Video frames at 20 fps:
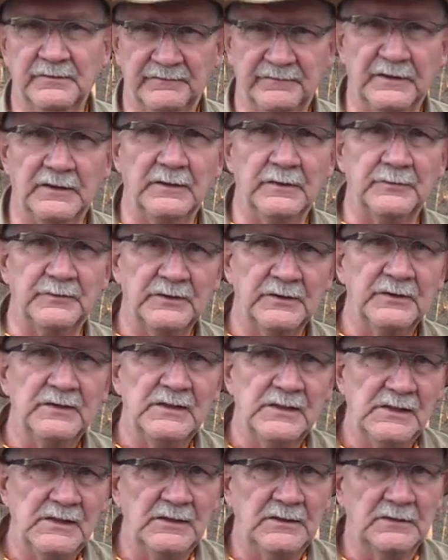developed.
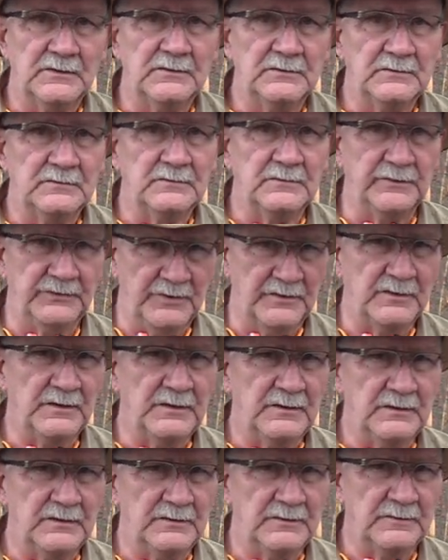Don't you
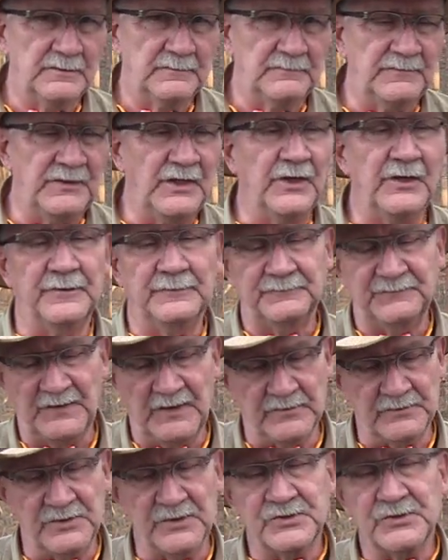think? No,
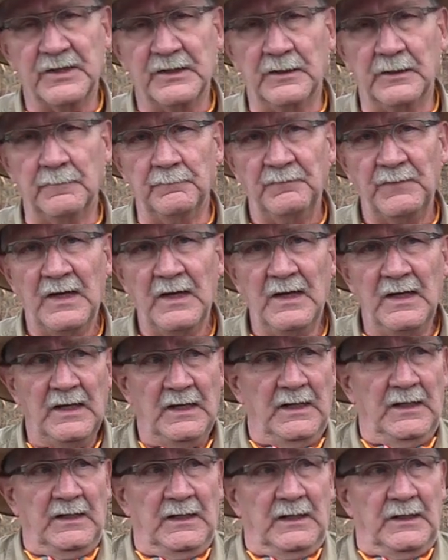no, just kidding.
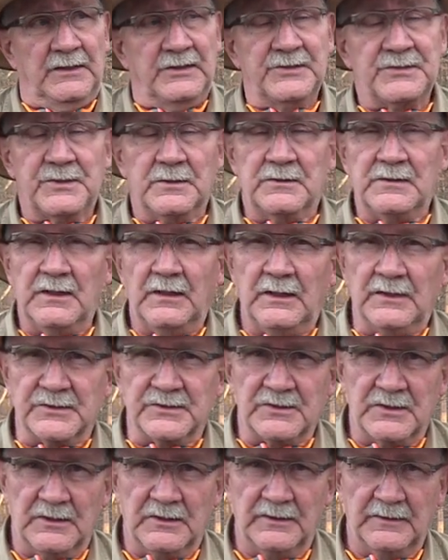Just a
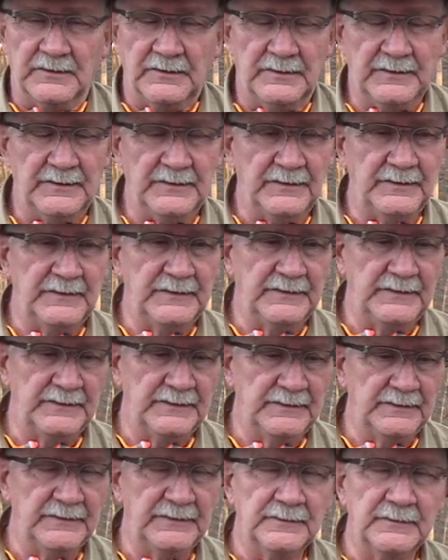test.
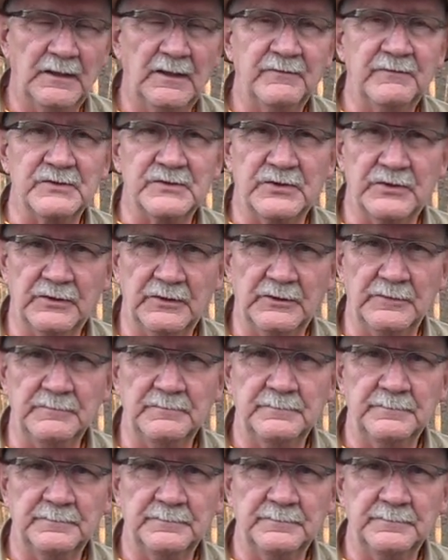Life is good